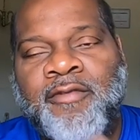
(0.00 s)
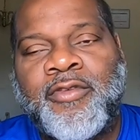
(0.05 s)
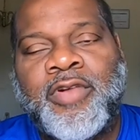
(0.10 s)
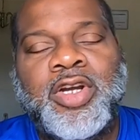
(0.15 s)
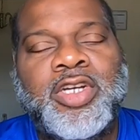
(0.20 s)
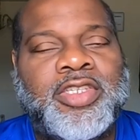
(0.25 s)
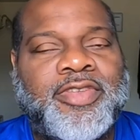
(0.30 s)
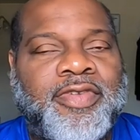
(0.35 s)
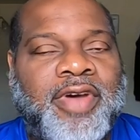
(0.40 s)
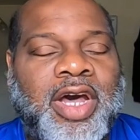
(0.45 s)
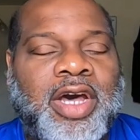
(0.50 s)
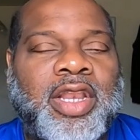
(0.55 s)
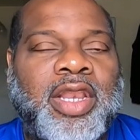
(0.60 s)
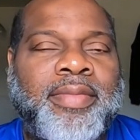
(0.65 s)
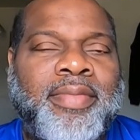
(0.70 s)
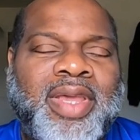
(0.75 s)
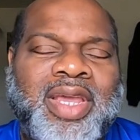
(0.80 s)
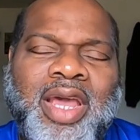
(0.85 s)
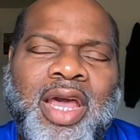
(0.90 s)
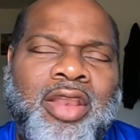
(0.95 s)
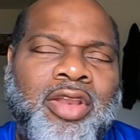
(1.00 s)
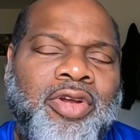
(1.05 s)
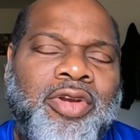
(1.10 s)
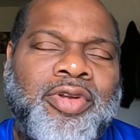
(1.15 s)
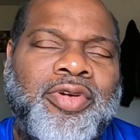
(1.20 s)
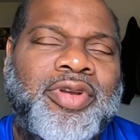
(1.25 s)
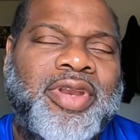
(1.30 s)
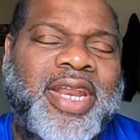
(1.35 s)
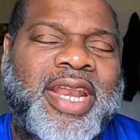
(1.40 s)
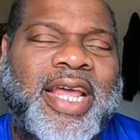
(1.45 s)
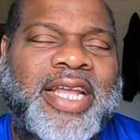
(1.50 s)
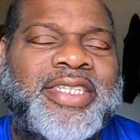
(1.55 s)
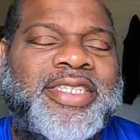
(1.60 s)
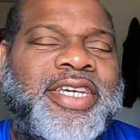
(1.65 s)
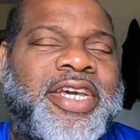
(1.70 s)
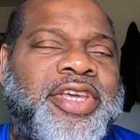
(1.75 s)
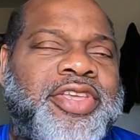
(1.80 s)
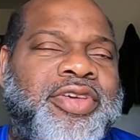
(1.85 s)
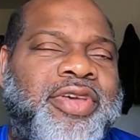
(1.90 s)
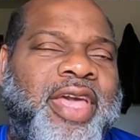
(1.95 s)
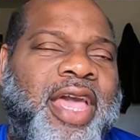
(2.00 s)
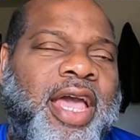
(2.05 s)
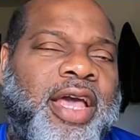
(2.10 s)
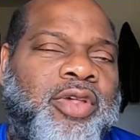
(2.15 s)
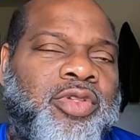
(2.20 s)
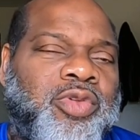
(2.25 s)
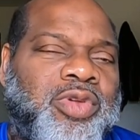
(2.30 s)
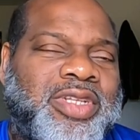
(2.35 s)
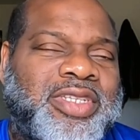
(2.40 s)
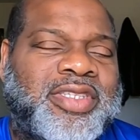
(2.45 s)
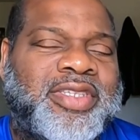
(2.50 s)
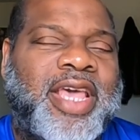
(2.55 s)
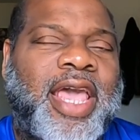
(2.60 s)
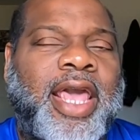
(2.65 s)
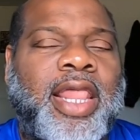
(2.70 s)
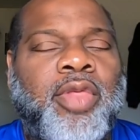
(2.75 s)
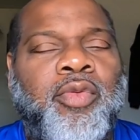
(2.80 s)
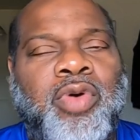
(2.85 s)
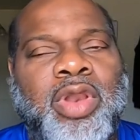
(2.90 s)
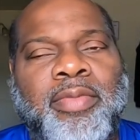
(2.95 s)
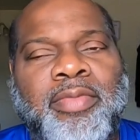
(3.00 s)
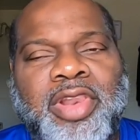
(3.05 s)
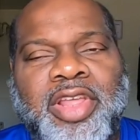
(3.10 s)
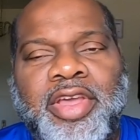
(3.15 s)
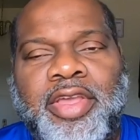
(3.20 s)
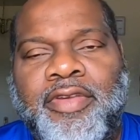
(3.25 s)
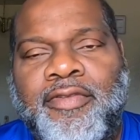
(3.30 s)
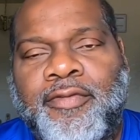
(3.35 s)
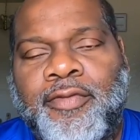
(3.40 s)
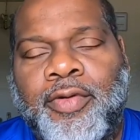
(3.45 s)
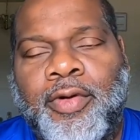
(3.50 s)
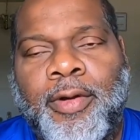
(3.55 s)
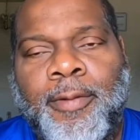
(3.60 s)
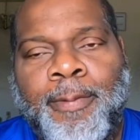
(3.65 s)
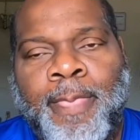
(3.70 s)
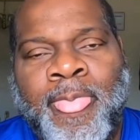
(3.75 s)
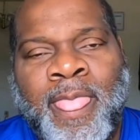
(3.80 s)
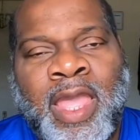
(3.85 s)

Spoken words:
First of all, I don't know that I tell you guys exactly what I'm looking for.